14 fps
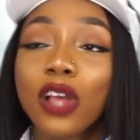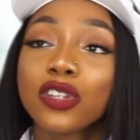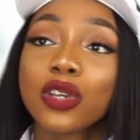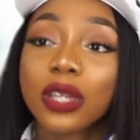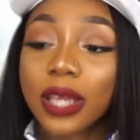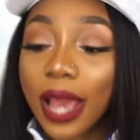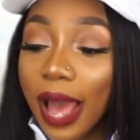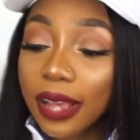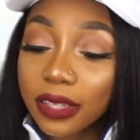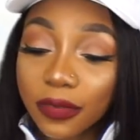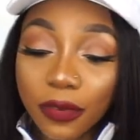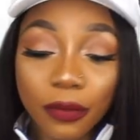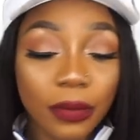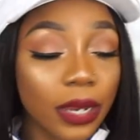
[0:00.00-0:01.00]
So he
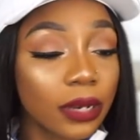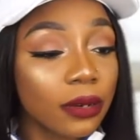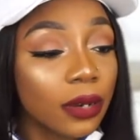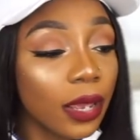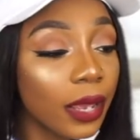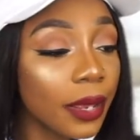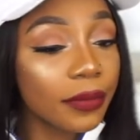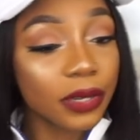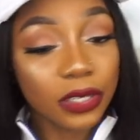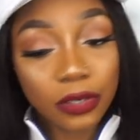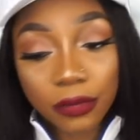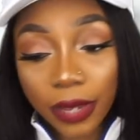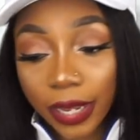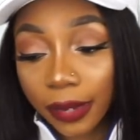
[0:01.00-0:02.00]
asked for my name, and,
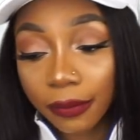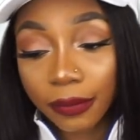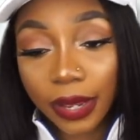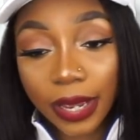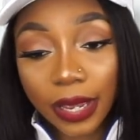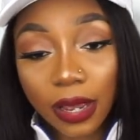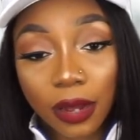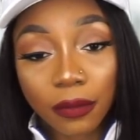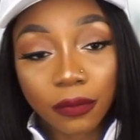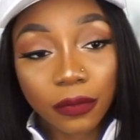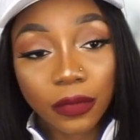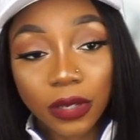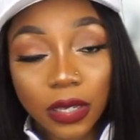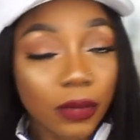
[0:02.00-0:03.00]
like and my um,
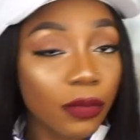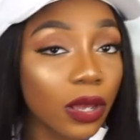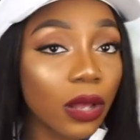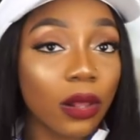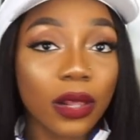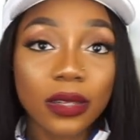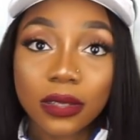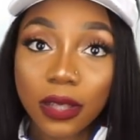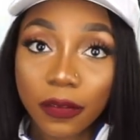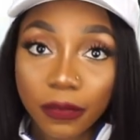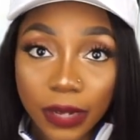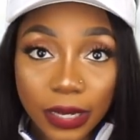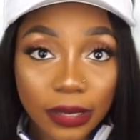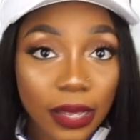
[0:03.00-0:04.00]
email and
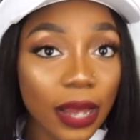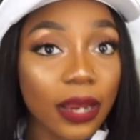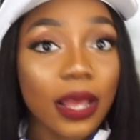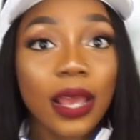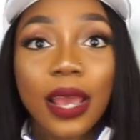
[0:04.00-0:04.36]
stuff like that,